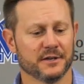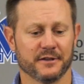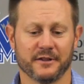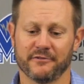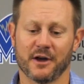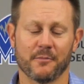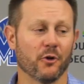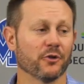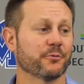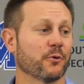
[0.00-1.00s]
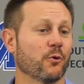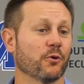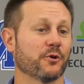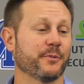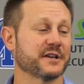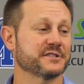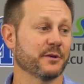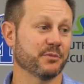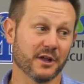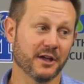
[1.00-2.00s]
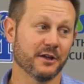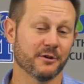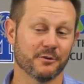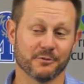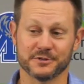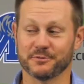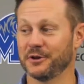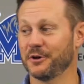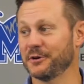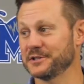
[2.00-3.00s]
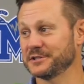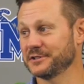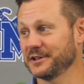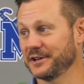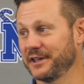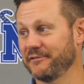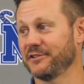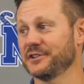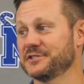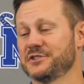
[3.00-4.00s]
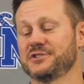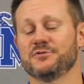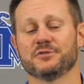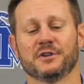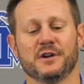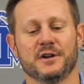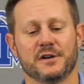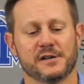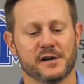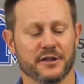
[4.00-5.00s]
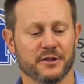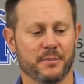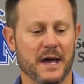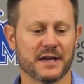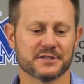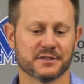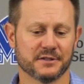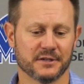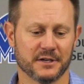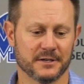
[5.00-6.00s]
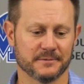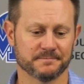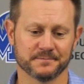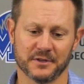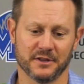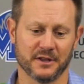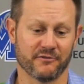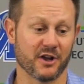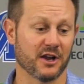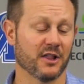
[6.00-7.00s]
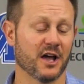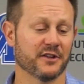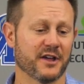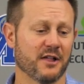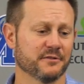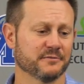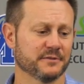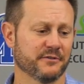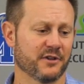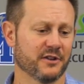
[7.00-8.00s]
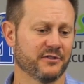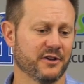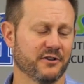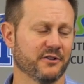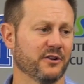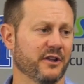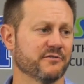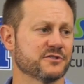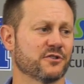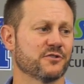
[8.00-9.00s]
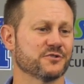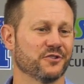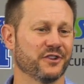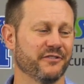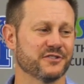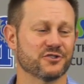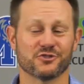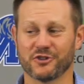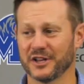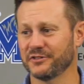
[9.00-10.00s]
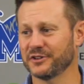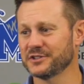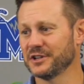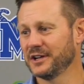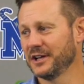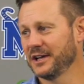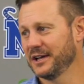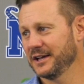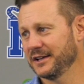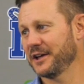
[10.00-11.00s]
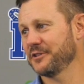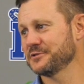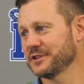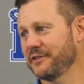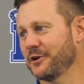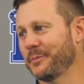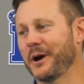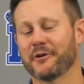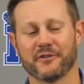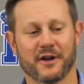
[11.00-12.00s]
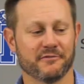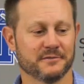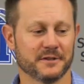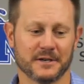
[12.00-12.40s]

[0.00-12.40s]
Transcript: Uh, they've got multiple quarterbacks they play, which we know has uh, given us issues uh, in the past. Um, and they've got a lot of talent. They've got 10 of their 11 starters on defense are transfers. Nine of those 11 are Power 5.